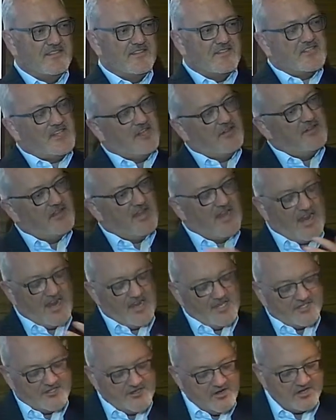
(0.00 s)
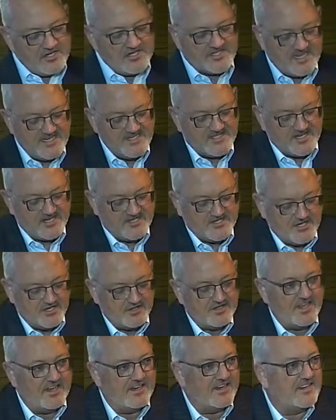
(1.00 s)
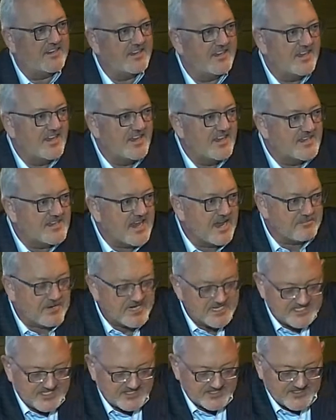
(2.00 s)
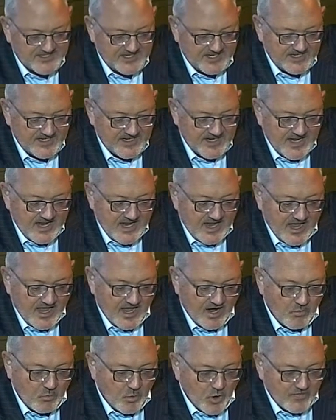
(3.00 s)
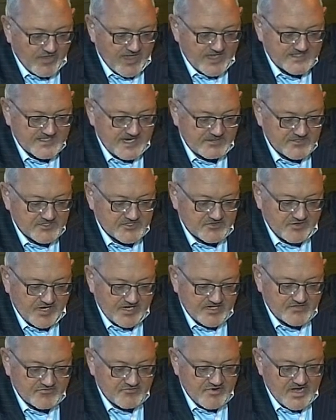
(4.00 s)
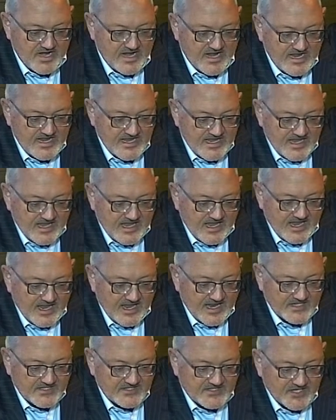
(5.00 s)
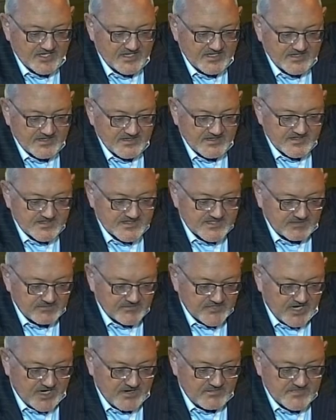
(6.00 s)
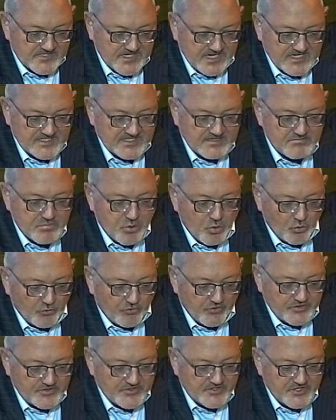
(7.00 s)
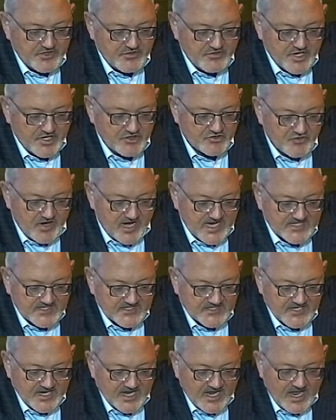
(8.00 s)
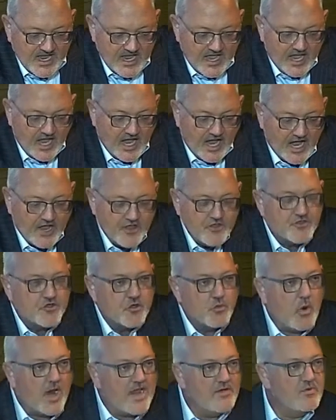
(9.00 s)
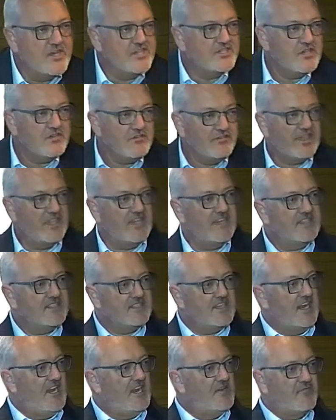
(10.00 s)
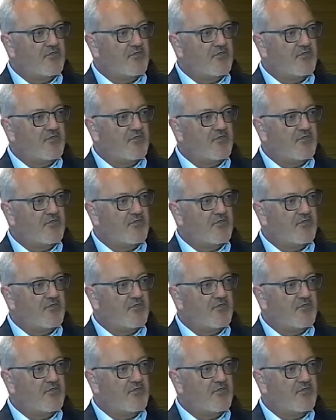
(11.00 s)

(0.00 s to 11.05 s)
So it's not as easy as you think. It makes us think. And what that demonstrates really is that sometimes it's important to address the way we do things in a